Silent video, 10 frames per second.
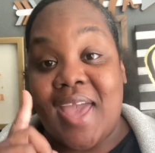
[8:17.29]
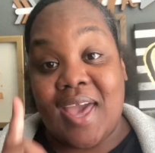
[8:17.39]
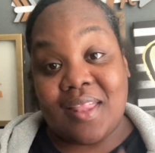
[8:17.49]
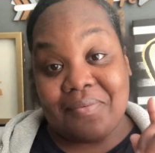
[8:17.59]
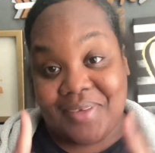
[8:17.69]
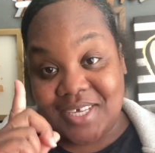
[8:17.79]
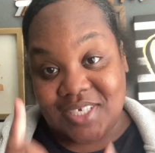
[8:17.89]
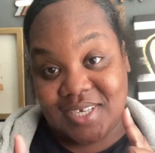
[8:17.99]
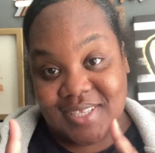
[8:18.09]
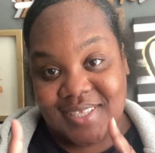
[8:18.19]

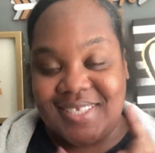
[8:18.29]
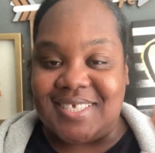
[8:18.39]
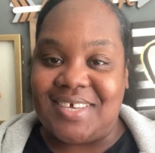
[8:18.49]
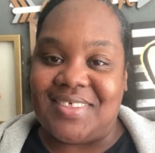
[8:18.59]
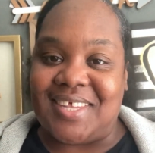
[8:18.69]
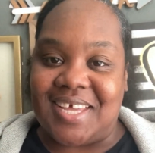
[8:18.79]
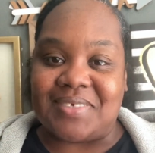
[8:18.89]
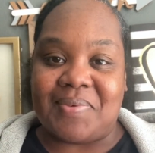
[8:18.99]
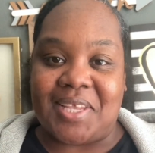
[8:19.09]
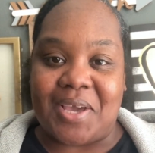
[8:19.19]
elevation see you in the
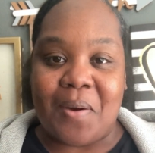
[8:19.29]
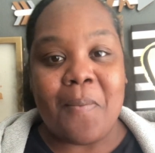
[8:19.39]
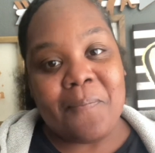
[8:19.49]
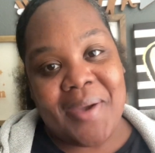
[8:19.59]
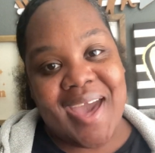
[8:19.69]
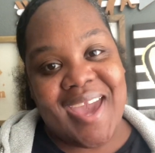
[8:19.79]
next video Bye.